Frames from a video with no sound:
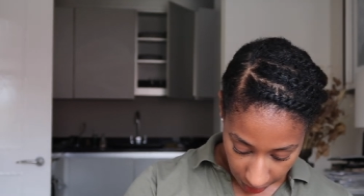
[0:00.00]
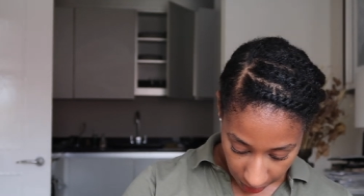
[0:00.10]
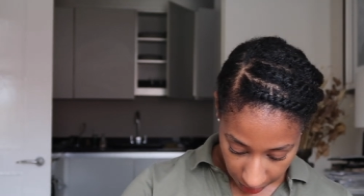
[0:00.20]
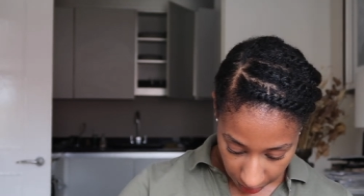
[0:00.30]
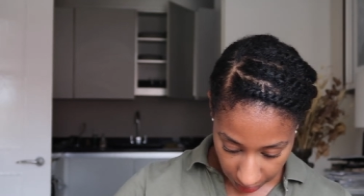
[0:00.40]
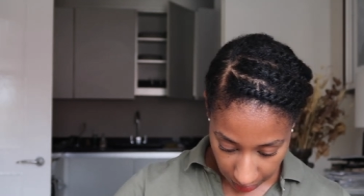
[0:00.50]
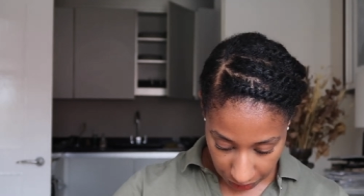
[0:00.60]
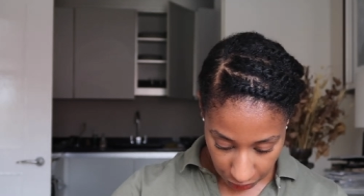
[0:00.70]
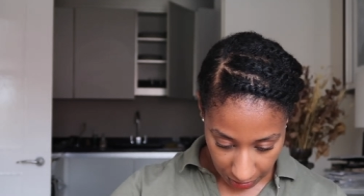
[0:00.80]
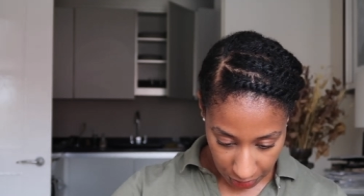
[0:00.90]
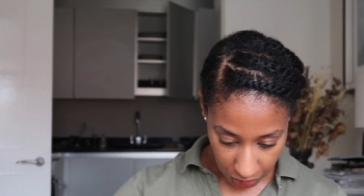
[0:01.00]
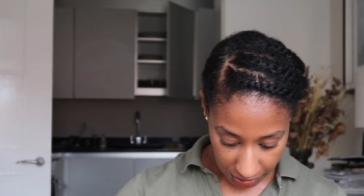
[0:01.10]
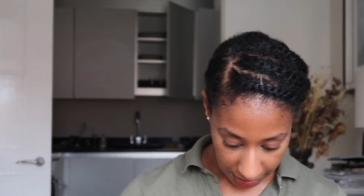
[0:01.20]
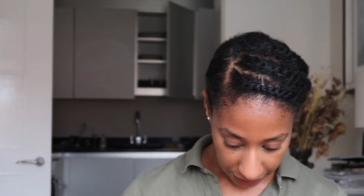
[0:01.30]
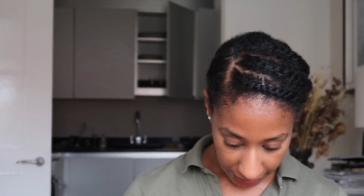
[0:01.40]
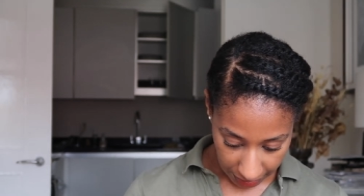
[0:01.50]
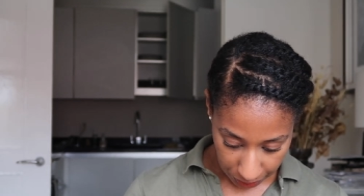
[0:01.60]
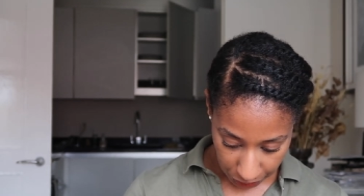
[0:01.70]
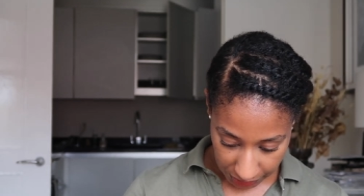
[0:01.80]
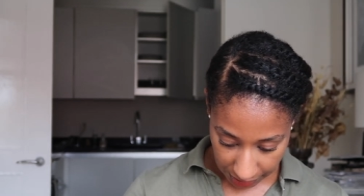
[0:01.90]
I'm trying to see if I can
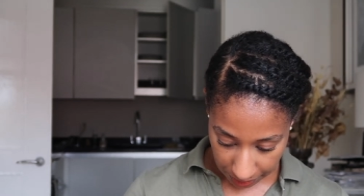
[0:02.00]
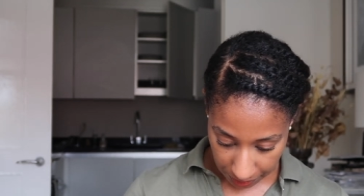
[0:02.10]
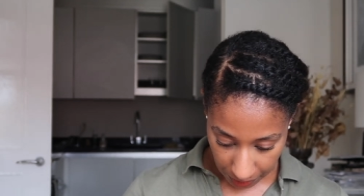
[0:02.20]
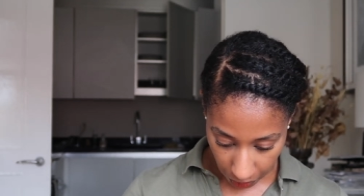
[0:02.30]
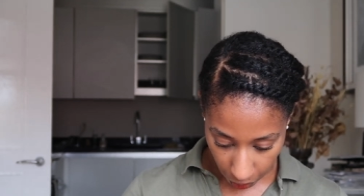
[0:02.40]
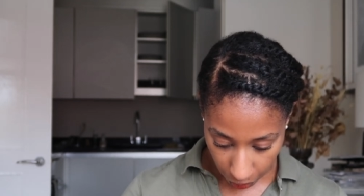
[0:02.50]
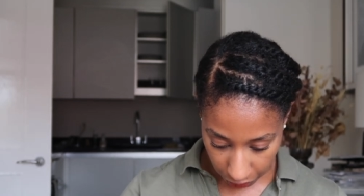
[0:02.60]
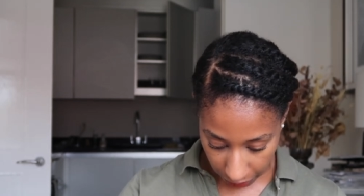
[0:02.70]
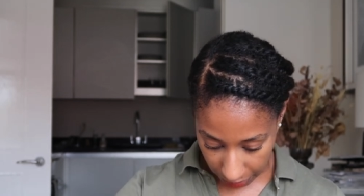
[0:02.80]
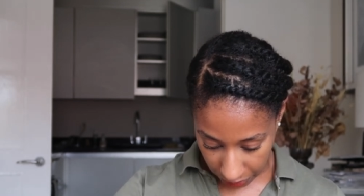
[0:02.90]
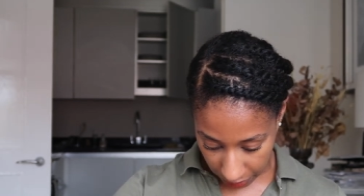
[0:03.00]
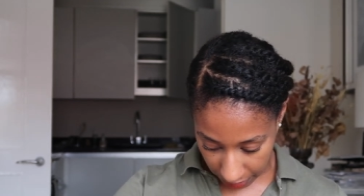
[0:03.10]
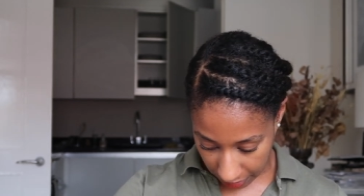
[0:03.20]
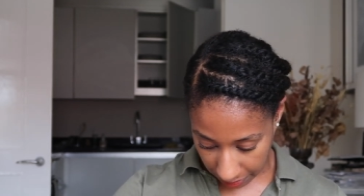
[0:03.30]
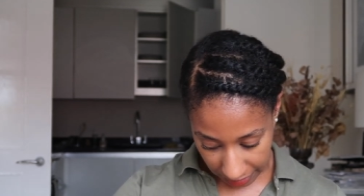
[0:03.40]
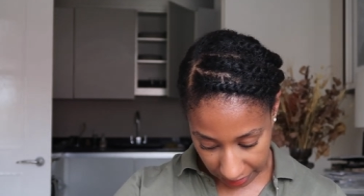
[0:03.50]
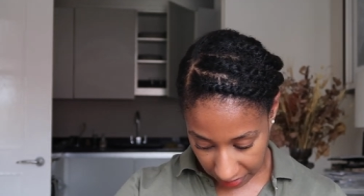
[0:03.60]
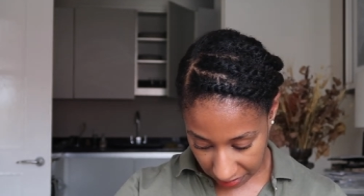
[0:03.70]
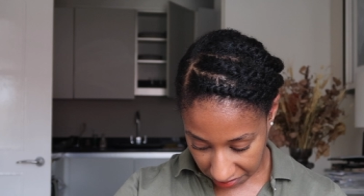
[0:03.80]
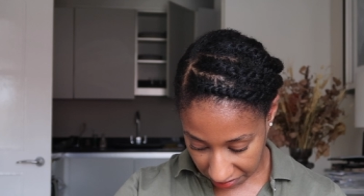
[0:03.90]
put some order into this, but
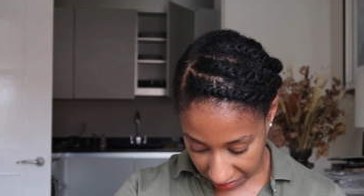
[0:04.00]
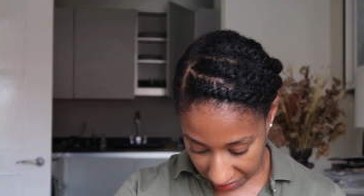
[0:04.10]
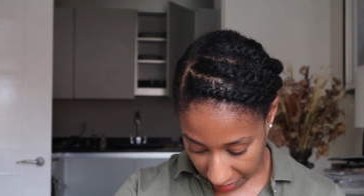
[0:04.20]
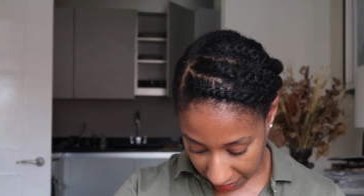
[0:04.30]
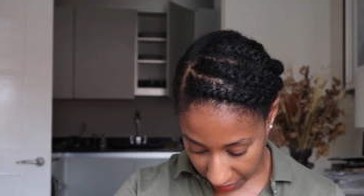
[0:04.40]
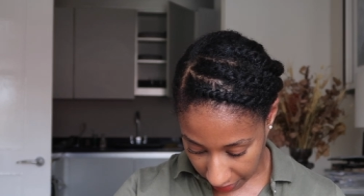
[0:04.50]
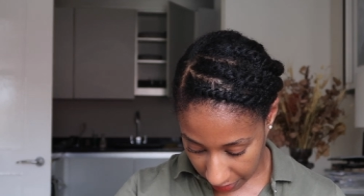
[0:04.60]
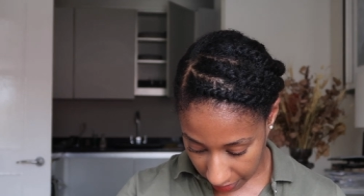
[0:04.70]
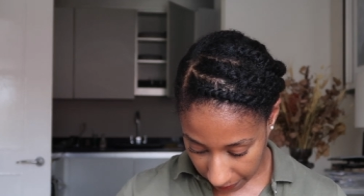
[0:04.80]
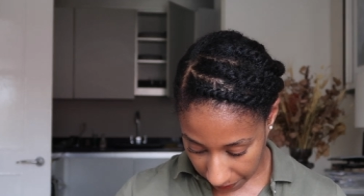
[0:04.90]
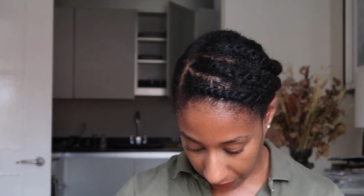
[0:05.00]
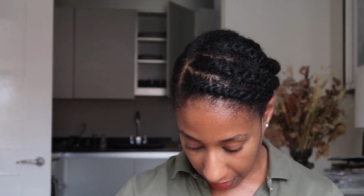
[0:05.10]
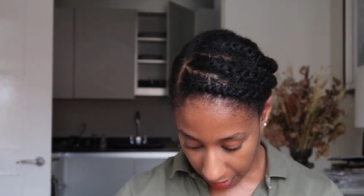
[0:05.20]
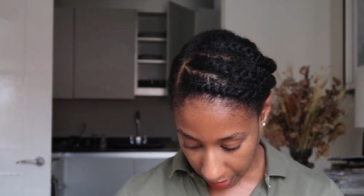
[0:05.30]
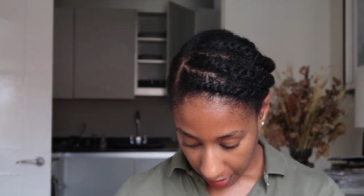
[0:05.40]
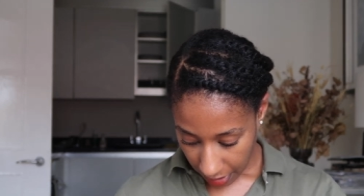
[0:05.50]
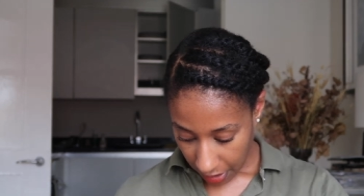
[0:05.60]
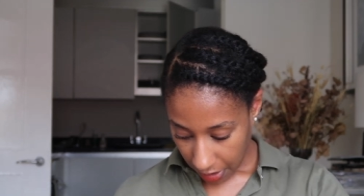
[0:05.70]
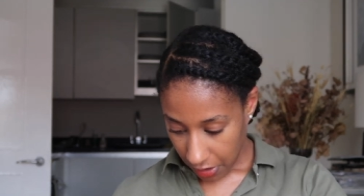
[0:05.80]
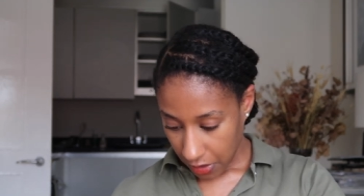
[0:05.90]
maybe not.
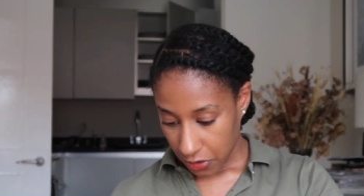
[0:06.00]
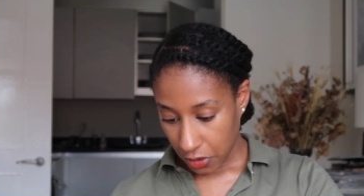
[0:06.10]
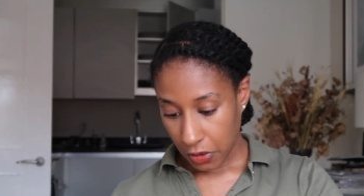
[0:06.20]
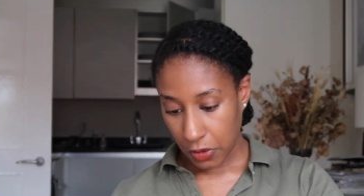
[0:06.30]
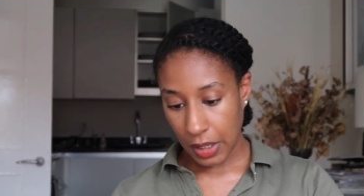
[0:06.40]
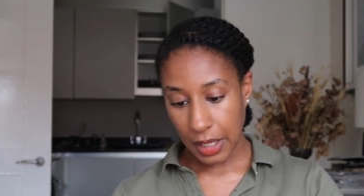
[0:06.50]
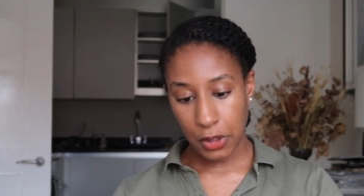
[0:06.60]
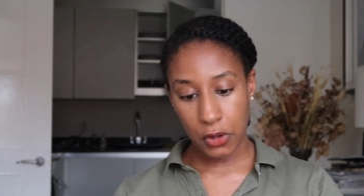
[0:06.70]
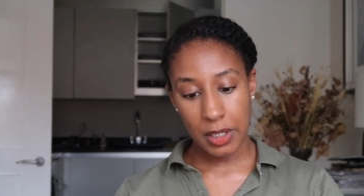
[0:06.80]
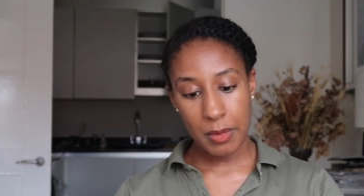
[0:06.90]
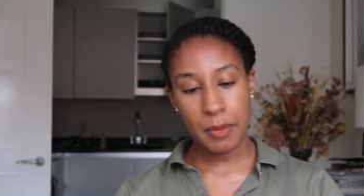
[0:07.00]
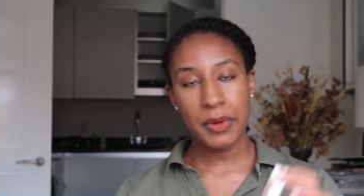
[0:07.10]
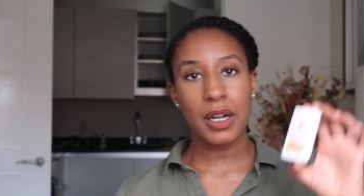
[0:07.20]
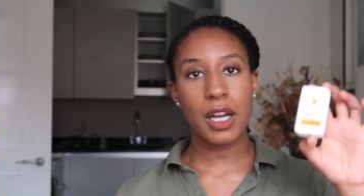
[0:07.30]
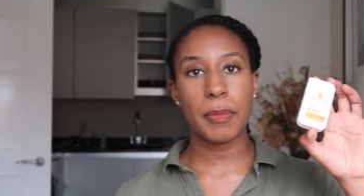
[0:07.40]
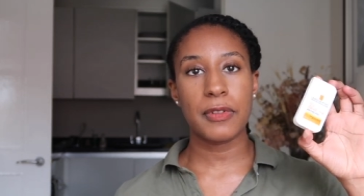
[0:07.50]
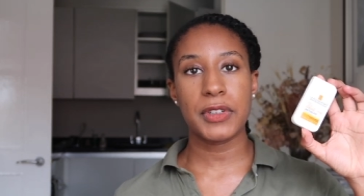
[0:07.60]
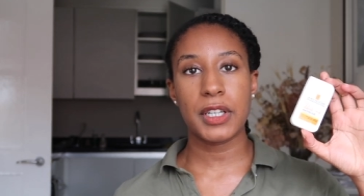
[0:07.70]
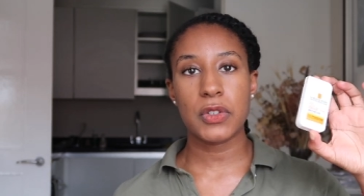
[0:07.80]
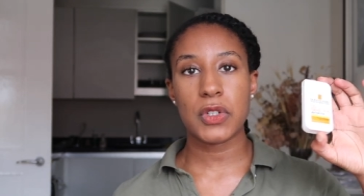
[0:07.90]
So you remember a couple
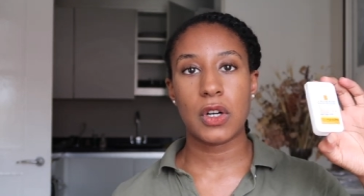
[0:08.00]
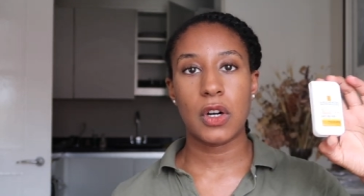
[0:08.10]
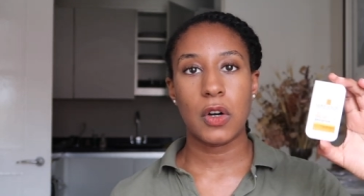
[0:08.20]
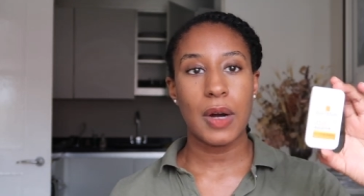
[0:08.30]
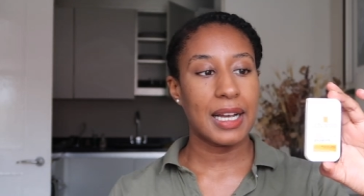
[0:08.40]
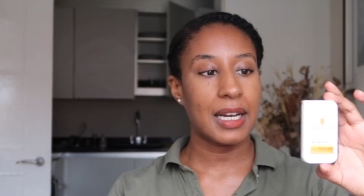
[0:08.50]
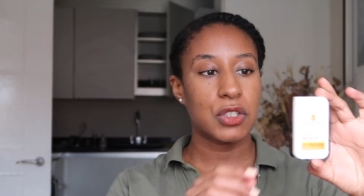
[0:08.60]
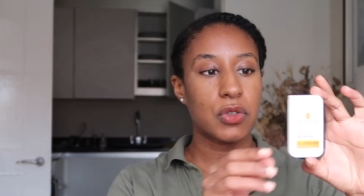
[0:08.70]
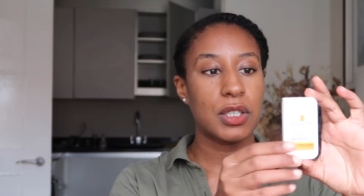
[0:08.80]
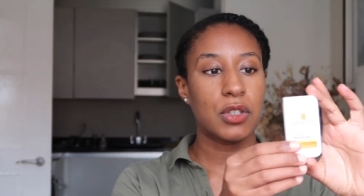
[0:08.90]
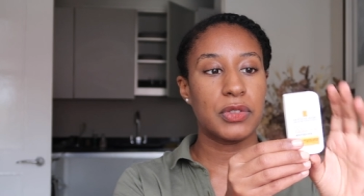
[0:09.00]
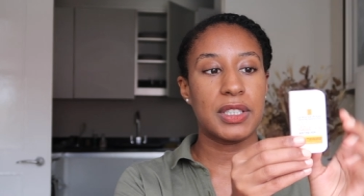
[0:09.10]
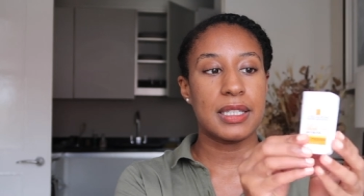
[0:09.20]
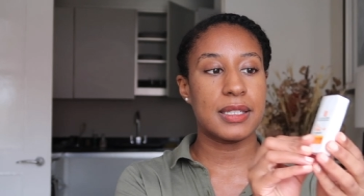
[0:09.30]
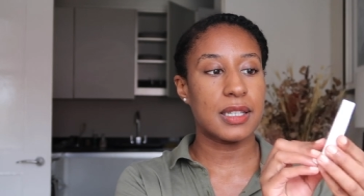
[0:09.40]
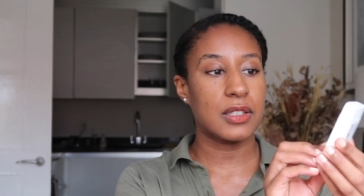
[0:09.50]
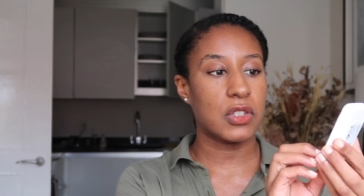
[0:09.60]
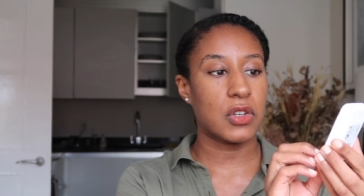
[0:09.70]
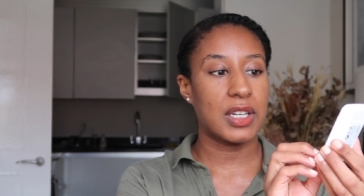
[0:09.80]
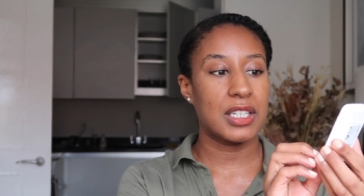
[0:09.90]
videos ago, I got rid of this
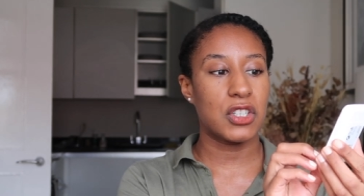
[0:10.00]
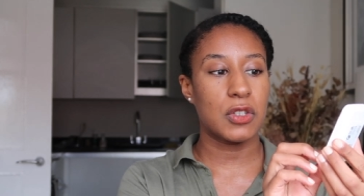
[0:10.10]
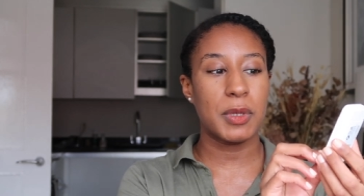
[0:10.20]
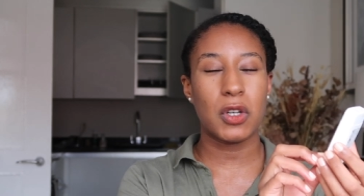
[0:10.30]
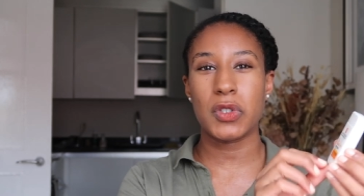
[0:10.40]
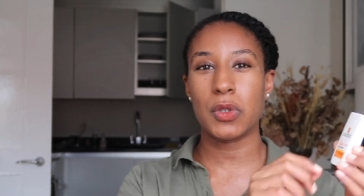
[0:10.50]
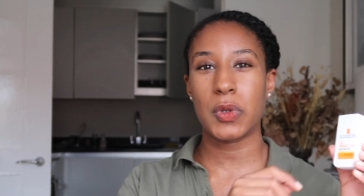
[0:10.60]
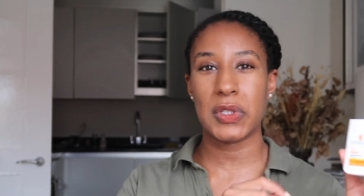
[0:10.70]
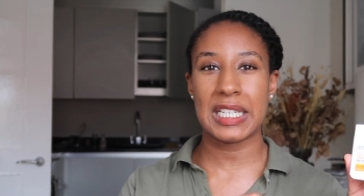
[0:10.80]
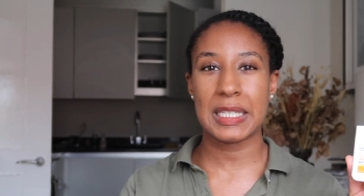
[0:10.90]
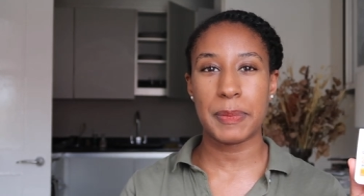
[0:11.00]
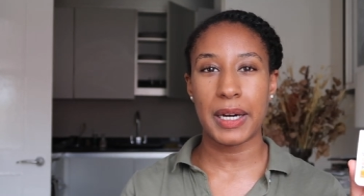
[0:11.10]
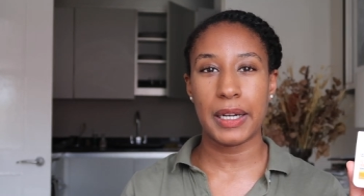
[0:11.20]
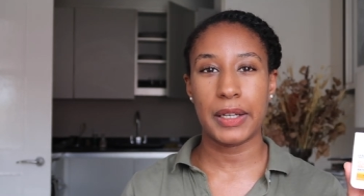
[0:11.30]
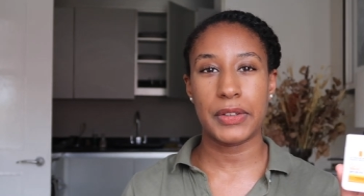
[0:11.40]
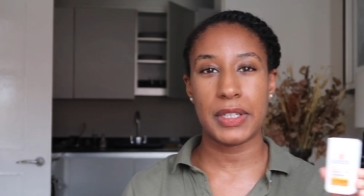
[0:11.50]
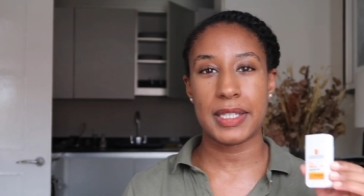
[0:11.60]
sunscreen just because it was expired.